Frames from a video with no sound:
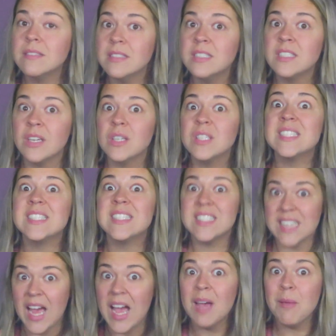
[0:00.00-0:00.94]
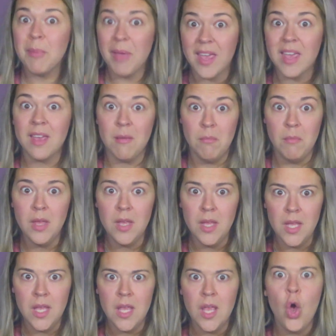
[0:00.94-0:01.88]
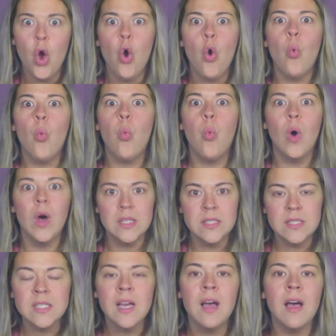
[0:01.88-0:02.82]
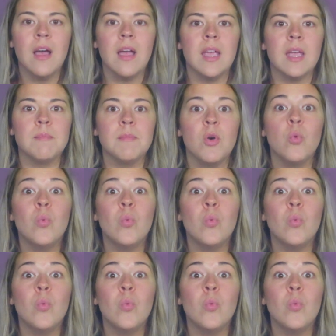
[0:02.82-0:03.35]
you know, stab him one time